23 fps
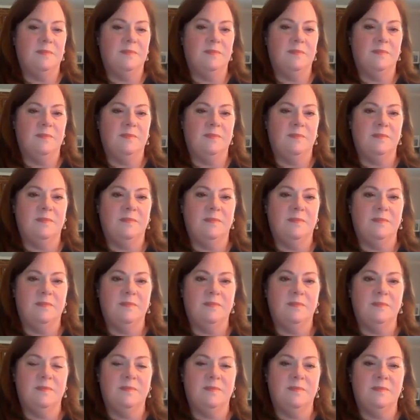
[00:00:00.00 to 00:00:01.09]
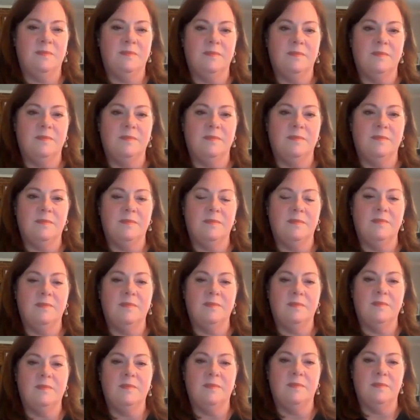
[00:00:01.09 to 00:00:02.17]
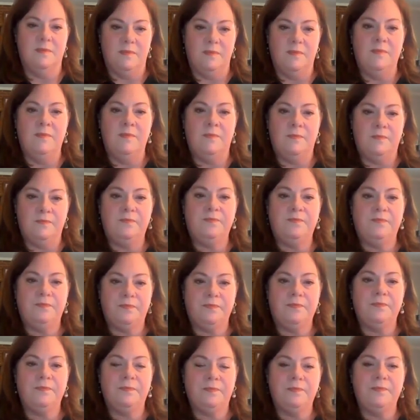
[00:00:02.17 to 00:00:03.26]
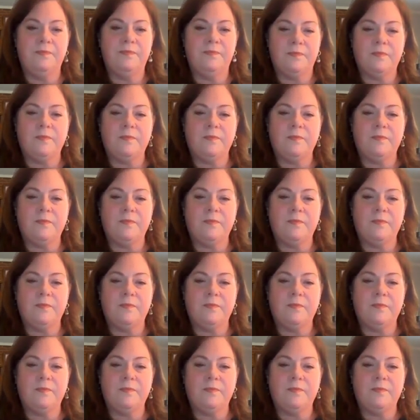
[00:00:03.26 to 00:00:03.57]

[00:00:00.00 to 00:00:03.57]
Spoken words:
[no speech]